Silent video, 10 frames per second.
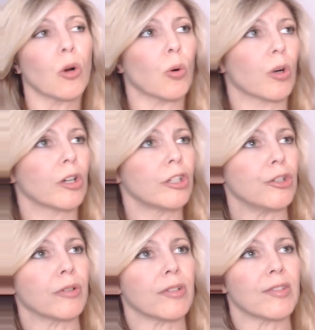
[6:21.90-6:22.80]
Or
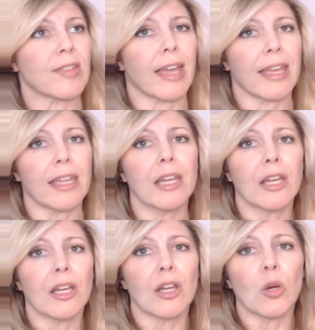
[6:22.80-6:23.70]
you could say,
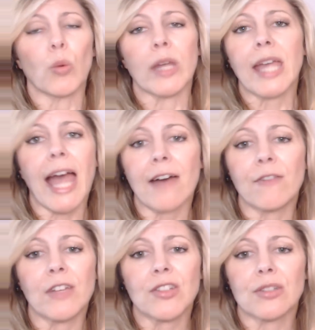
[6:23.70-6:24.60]
we
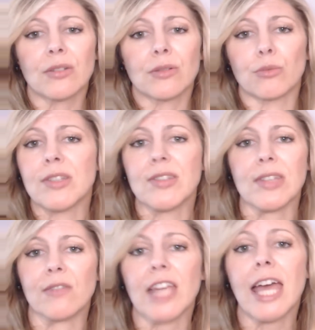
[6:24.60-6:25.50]
haven't
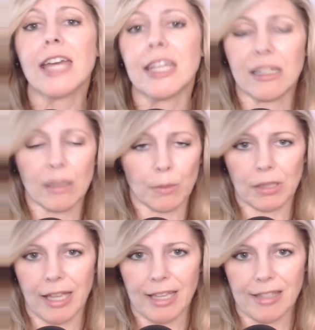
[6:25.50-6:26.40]
received any
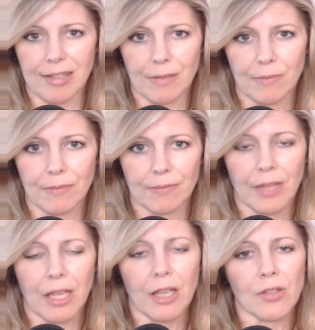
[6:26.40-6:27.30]
complaints.
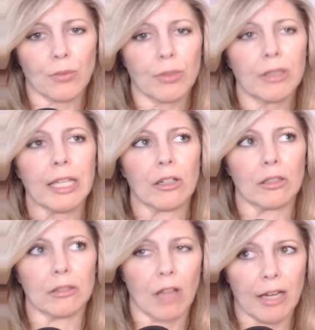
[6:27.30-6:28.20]
So really
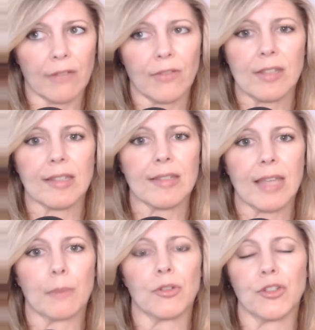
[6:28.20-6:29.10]
in a lot of these
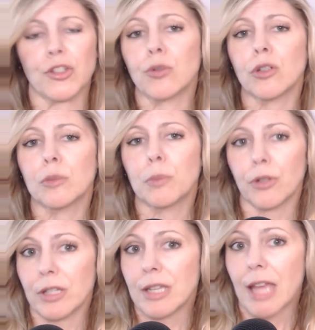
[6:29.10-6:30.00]
examples, you could
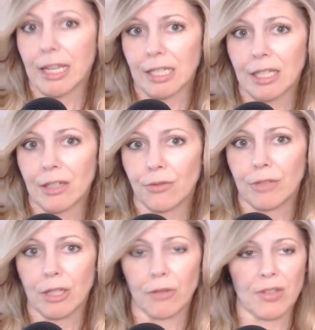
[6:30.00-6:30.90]
put a
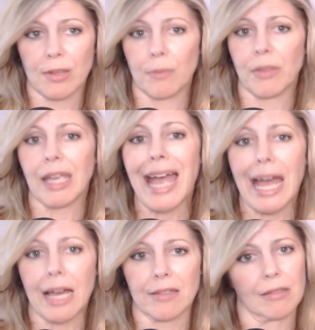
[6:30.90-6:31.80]
negative, that something
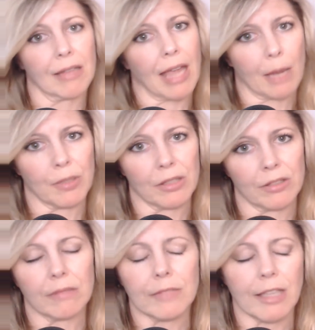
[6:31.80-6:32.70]
hasn't
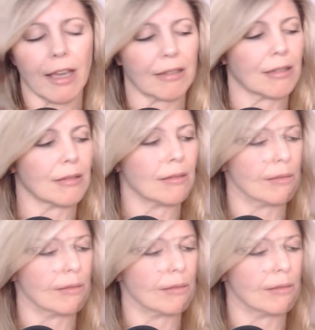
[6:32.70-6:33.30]
happened yet.